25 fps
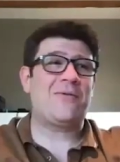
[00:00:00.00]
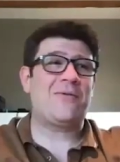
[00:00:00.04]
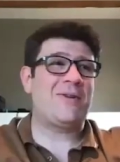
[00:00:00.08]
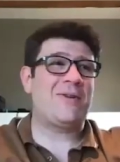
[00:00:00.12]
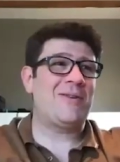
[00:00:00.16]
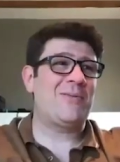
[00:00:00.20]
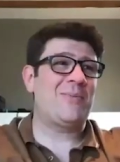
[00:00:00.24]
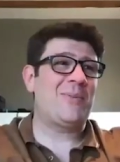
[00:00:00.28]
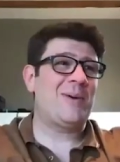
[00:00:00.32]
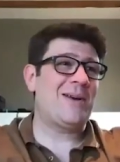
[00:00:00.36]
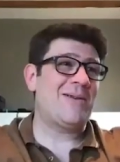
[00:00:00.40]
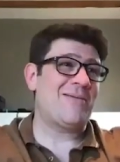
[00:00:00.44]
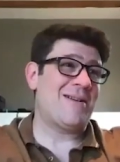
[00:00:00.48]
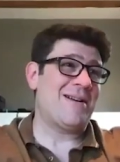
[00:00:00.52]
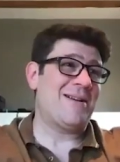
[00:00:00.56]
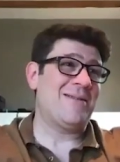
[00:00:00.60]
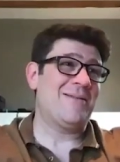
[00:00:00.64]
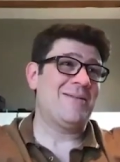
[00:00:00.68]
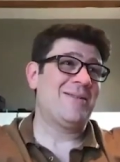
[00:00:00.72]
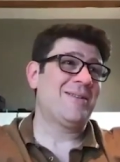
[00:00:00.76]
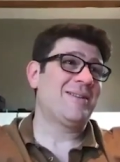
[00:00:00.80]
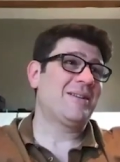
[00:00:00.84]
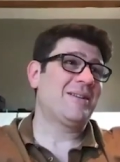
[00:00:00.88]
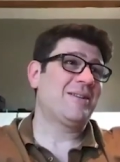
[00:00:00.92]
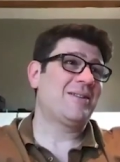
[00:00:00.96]
fun to be
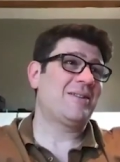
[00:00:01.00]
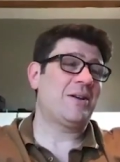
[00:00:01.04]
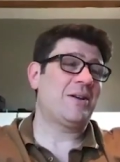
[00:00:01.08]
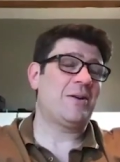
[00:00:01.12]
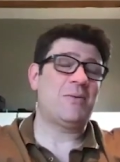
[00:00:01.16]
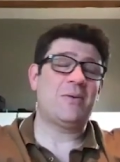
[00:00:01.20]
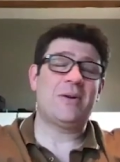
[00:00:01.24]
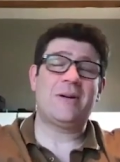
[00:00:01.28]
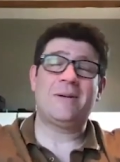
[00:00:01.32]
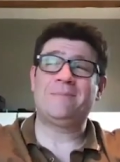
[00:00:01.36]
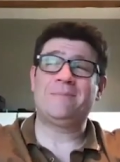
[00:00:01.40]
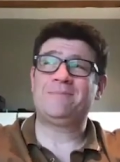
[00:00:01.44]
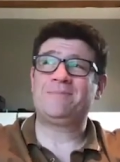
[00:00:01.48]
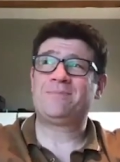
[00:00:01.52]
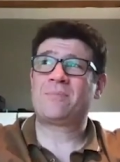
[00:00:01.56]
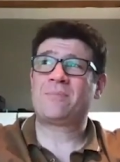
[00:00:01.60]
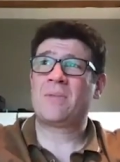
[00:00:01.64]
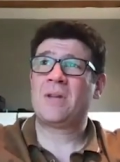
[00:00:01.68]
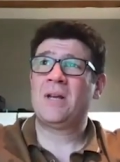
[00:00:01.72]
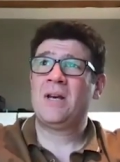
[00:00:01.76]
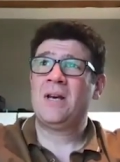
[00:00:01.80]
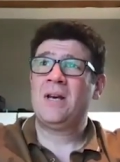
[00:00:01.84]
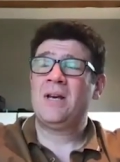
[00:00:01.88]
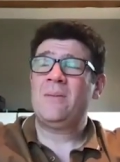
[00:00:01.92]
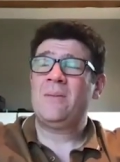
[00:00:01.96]
around. So, um,
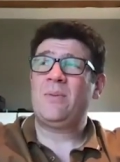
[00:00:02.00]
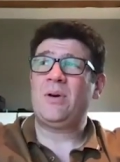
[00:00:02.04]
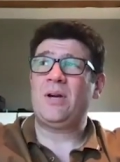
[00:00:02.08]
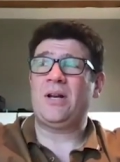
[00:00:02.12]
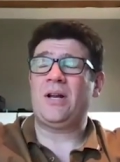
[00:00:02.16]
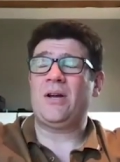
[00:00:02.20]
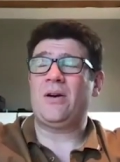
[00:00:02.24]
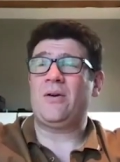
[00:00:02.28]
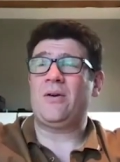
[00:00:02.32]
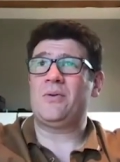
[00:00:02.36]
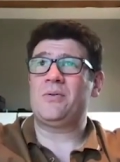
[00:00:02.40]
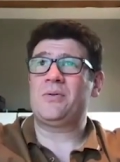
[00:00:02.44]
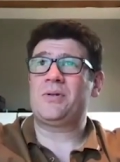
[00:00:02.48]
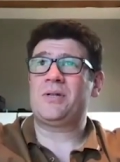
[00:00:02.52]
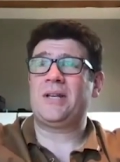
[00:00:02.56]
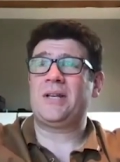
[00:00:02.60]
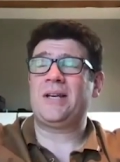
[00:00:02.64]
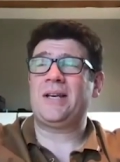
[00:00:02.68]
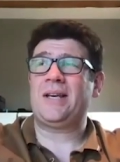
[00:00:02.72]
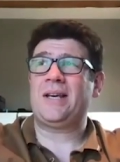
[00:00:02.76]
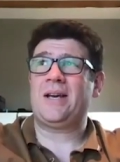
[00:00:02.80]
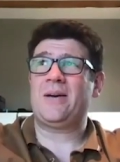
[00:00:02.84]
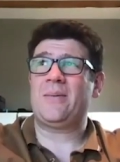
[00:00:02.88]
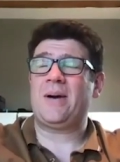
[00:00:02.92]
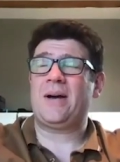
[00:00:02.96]
but you know, I was
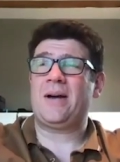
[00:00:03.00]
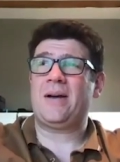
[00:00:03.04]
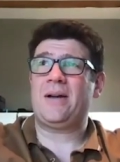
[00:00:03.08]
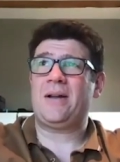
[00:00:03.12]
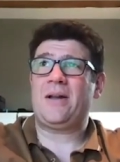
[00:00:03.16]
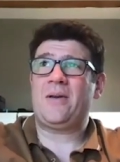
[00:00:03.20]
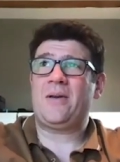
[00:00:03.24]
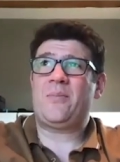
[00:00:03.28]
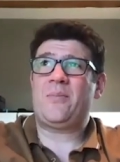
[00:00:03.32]
thinking about you know